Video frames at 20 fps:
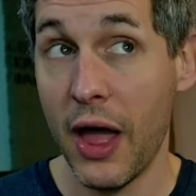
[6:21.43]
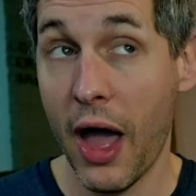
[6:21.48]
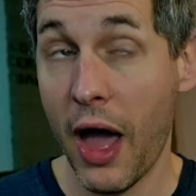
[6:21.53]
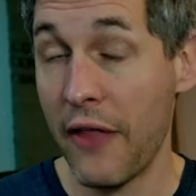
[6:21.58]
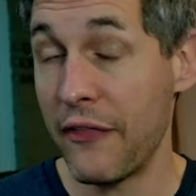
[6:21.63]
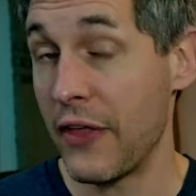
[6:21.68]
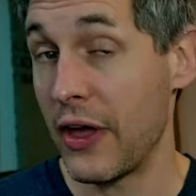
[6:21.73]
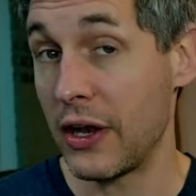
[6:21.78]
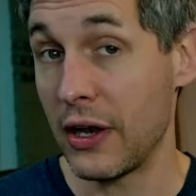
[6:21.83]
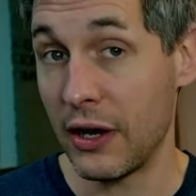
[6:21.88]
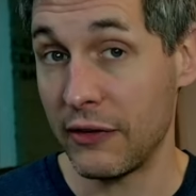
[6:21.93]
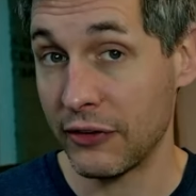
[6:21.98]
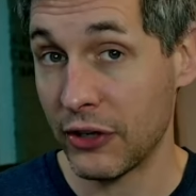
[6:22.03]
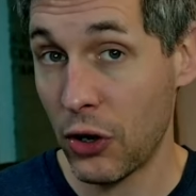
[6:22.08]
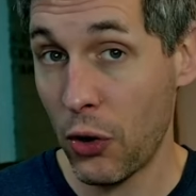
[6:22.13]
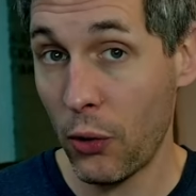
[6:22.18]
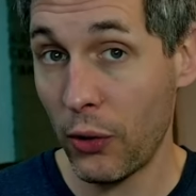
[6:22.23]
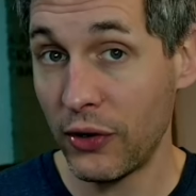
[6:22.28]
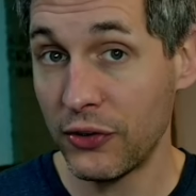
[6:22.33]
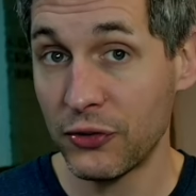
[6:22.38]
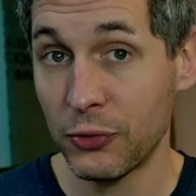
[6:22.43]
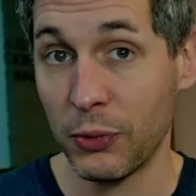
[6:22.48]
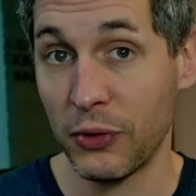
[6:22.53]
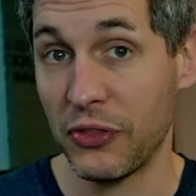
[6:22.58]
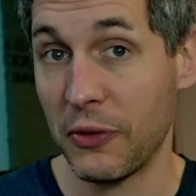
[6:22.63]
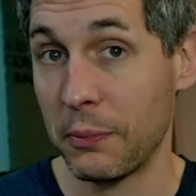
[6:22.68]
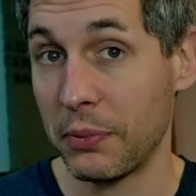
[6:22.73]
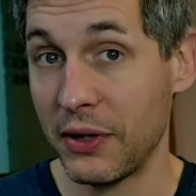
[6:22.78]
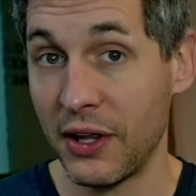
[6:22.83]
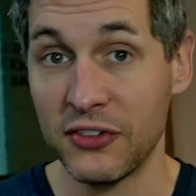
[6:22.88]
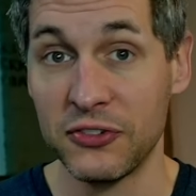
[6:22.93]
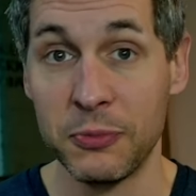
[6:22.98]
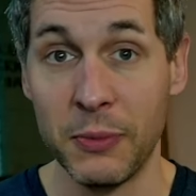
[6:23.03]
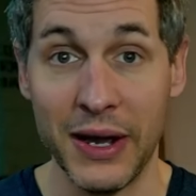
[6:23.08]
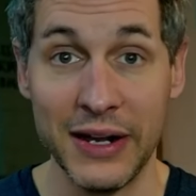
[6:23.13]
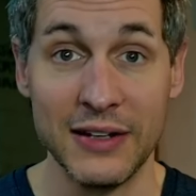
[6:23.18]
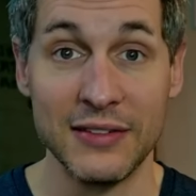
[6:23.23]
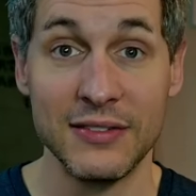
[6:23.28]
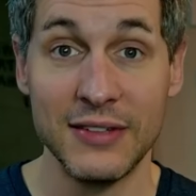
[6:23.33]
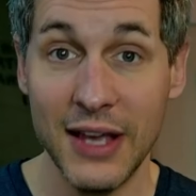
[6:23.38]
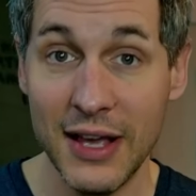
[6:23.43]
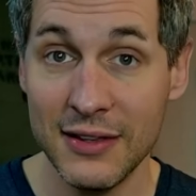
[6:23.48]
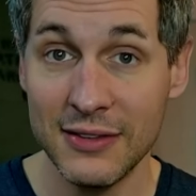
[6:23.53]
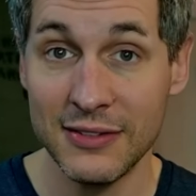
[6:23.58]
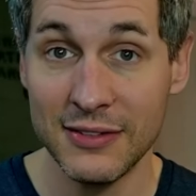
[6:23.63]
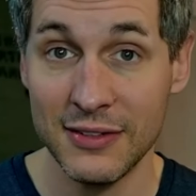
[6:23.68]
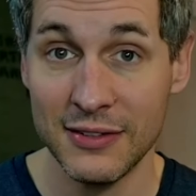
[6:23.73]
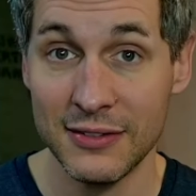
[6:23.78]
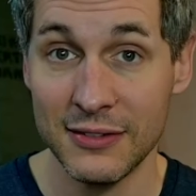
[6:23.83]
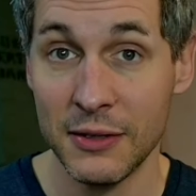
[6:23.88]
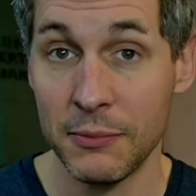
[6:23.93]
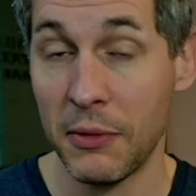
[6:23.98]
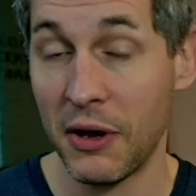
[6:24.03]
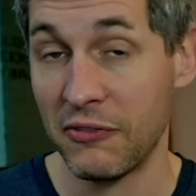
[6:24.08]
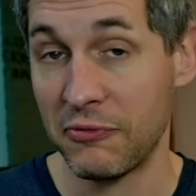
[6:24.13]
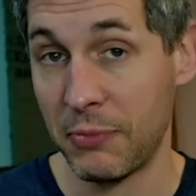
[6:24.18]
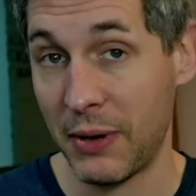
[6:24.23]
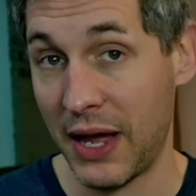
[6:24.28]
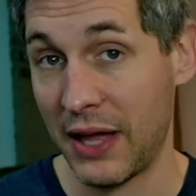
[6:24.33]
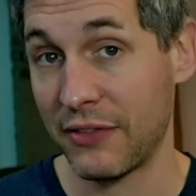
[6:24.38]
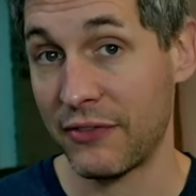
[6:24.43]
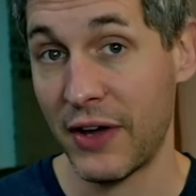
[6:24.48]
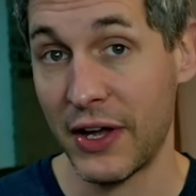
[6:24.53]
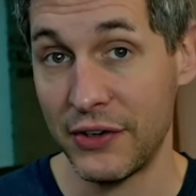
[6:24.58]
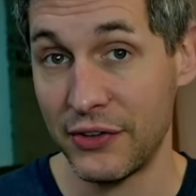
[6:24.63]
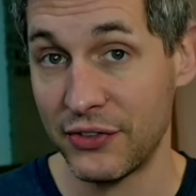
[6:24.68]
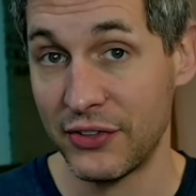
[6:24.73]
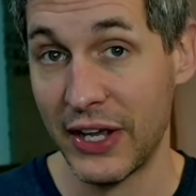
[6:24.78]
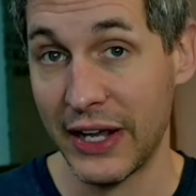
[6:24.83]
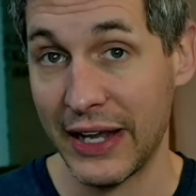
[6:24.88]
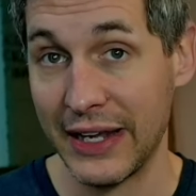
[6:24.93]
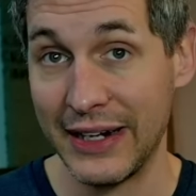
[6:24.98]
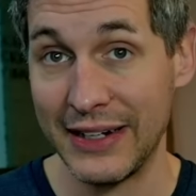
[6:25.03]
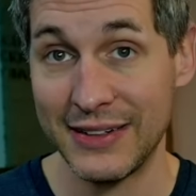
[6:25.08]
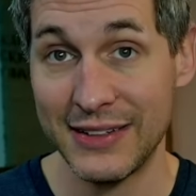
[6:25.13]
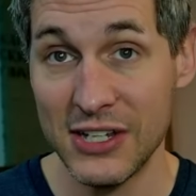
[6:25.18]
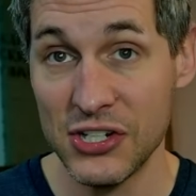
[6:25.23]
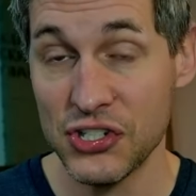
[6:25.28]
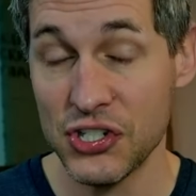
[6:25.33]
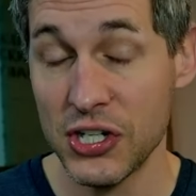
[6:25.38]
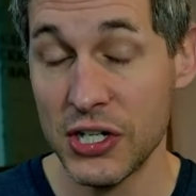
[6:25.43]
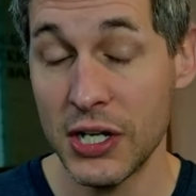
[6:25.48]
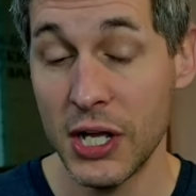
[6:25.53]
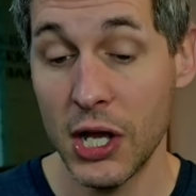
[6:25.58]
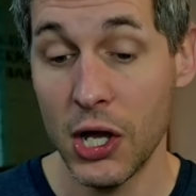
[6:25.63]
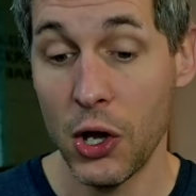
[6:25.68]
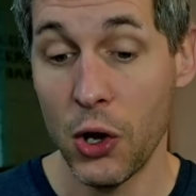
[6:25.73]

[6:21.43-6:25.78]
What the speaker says: And then, of course, with the plus-minus-10 system of Pathfinder 2nd Edition,